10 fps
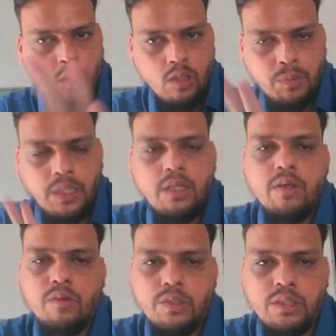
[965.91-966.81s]
been
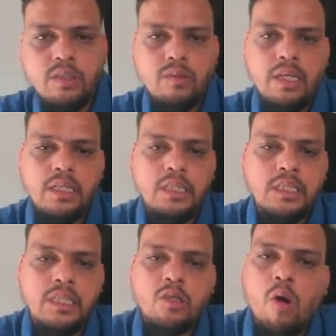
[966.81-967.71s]
received and it is in
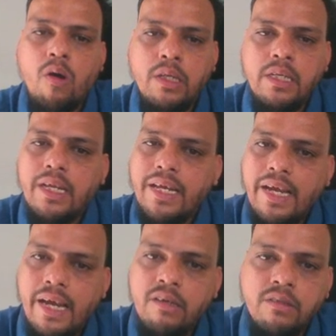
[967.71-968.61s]
call-in
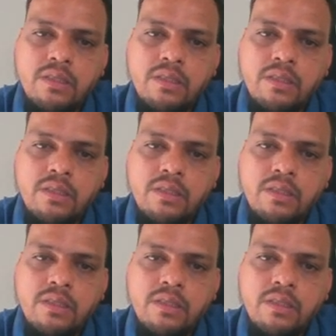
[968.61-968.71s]
errors.